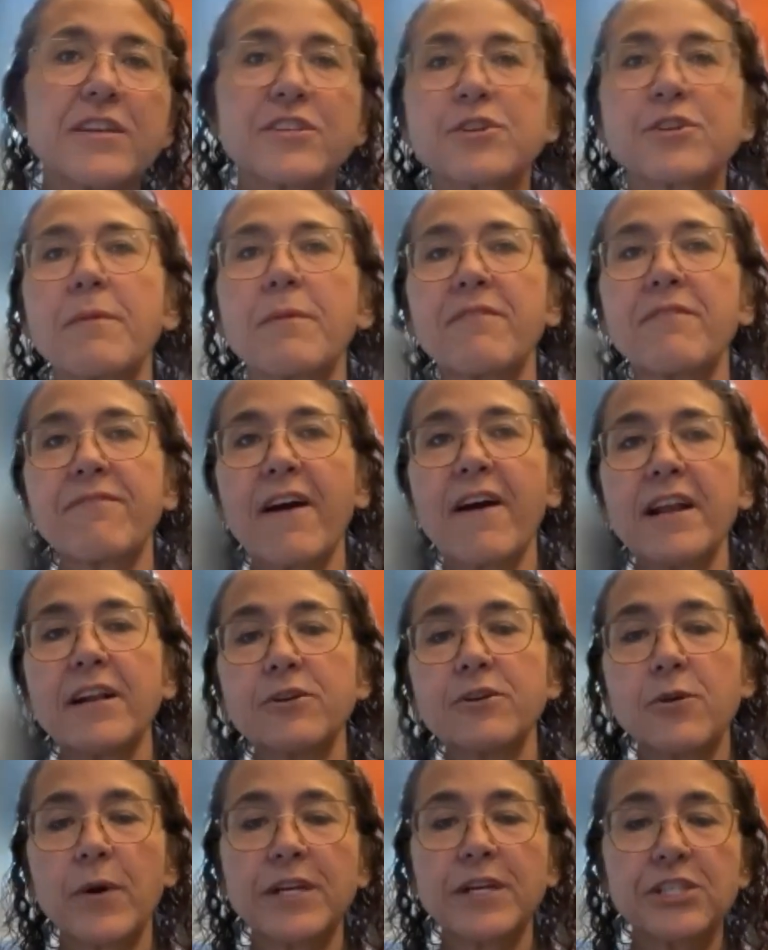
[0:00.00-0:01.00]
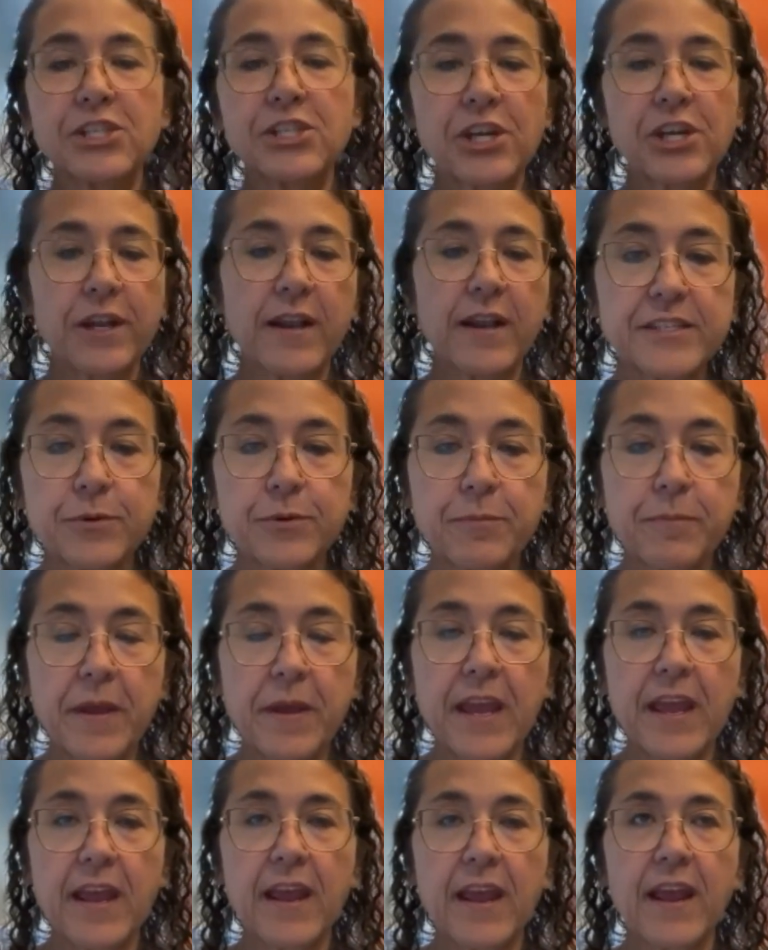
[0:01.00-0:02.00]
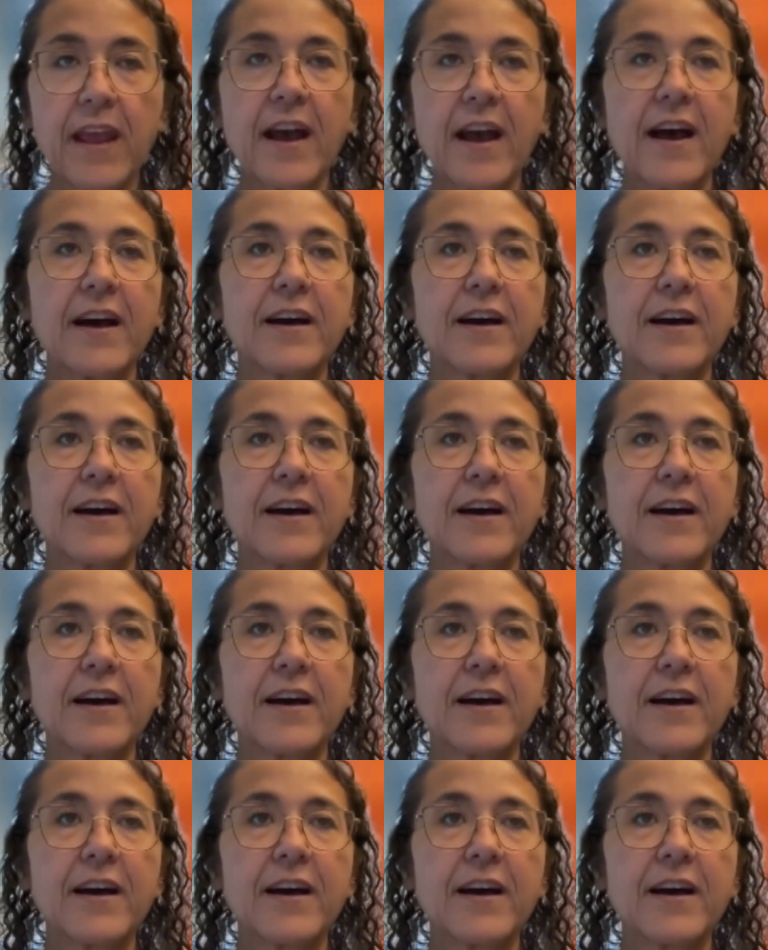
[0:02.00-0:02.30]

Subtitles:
So my final question would be